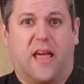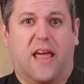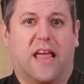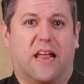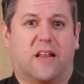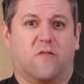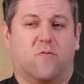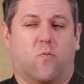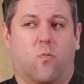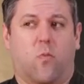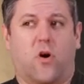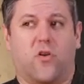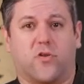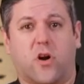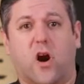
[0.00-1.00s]
and
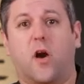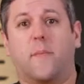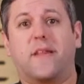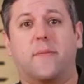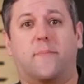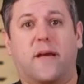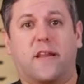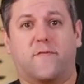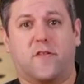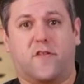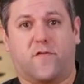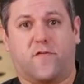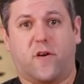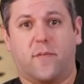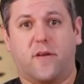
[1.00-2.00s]
while there are many
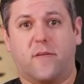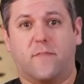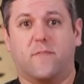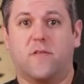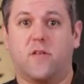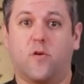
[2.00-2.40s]
benefits from it,